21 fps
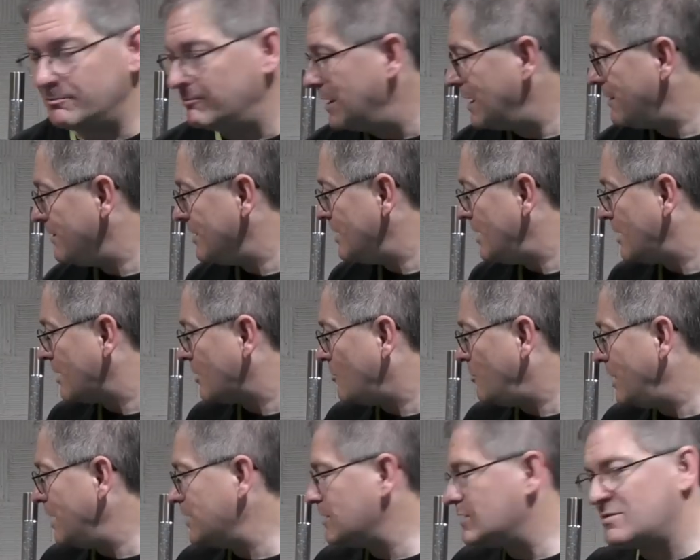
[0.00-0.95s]
maybe not
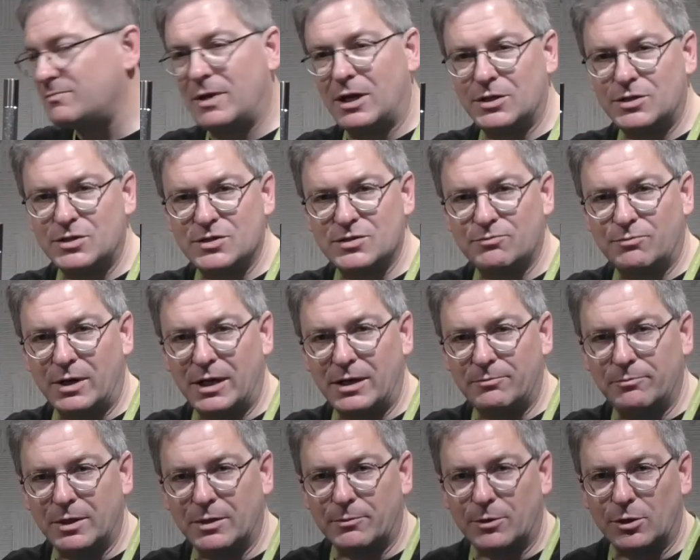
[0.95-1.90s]
quite as much as
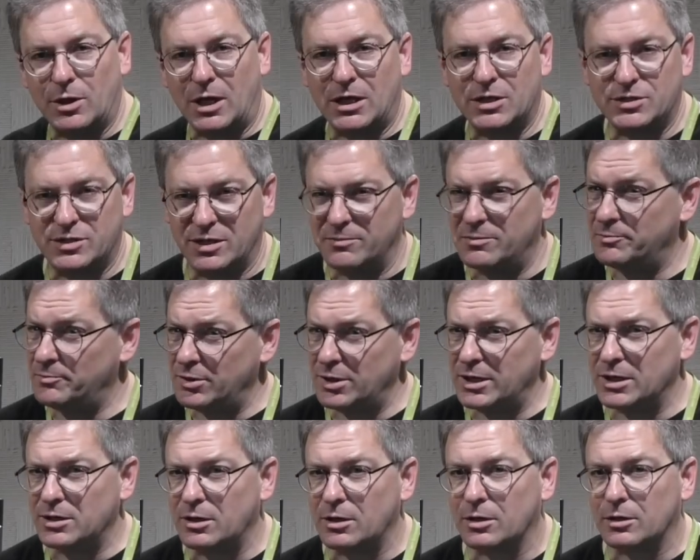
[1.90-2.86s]
what Midmer-Losh did, but
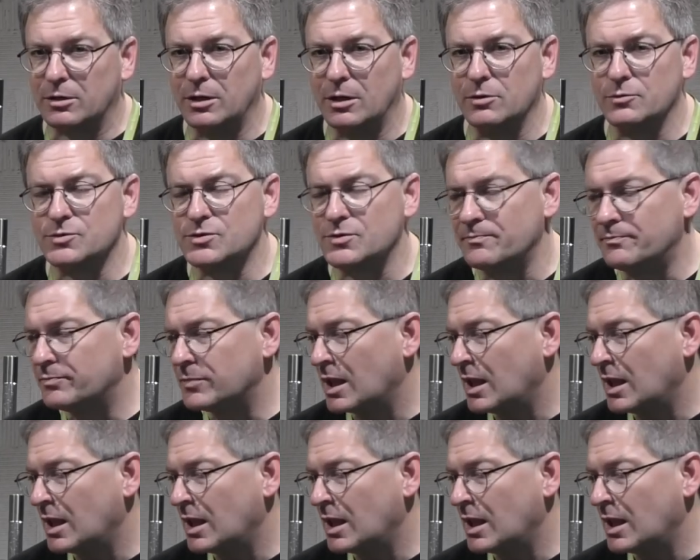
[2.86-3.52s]
pretty darn close.